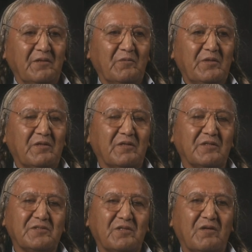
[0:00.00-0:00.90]
We are
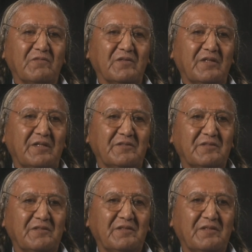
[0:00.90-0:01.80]
a sovereign
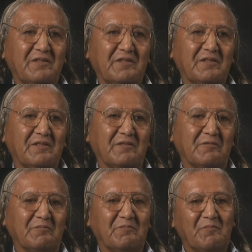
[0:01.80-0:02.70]
nation.
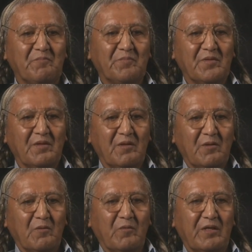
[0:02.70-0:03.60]
Um,
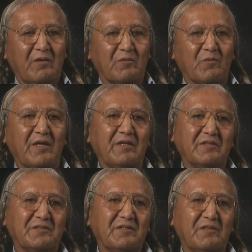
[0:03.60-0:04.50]
we outrank
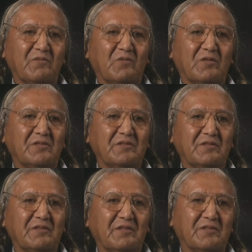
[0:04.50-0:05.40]
the state of
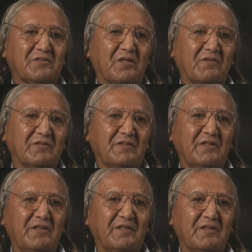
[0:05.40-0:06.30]
Washington in
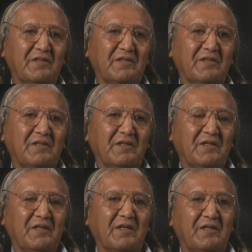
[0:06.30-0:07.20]
sovereignty,
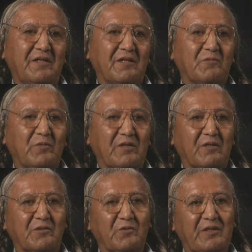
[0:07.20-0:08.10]
and yet we
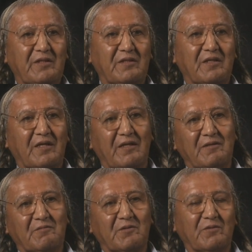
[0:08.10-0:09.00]
are treated like
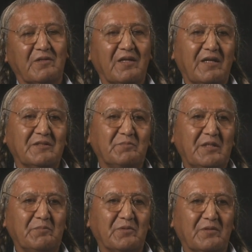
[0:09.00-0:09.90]
third class
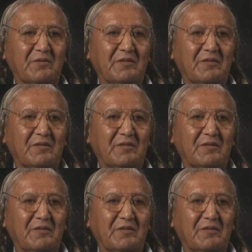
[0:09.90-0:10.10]
people.